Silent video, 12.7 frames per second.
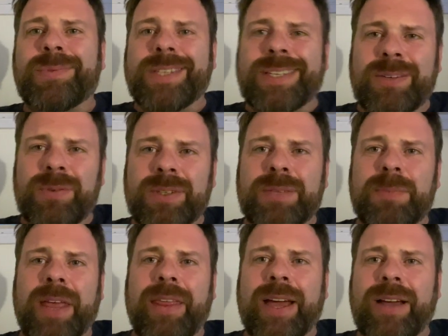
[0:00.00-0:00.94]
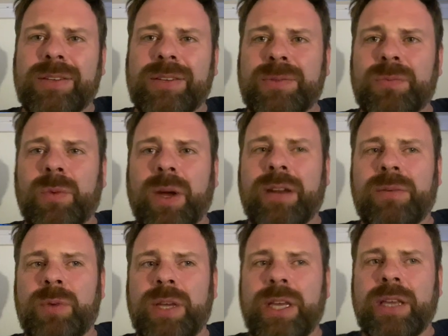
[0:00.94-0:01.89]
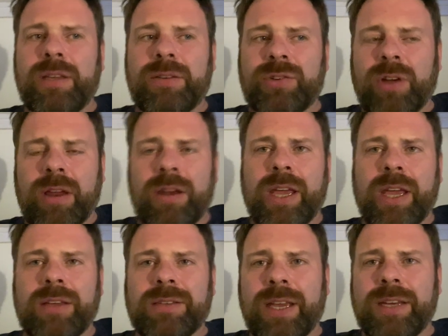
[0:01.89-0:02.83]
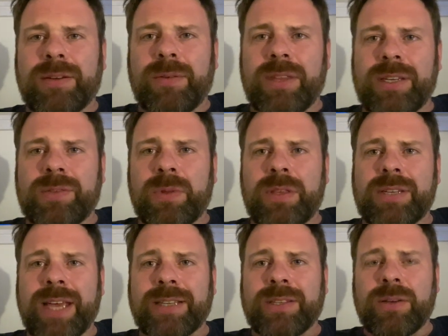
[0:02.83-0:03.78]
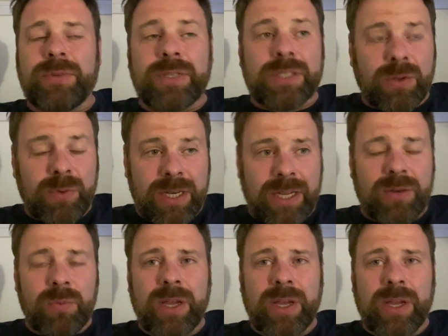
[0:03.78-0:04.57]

We still want to buy the house. Why don't we try and negotiate this with the tax office?" So we did.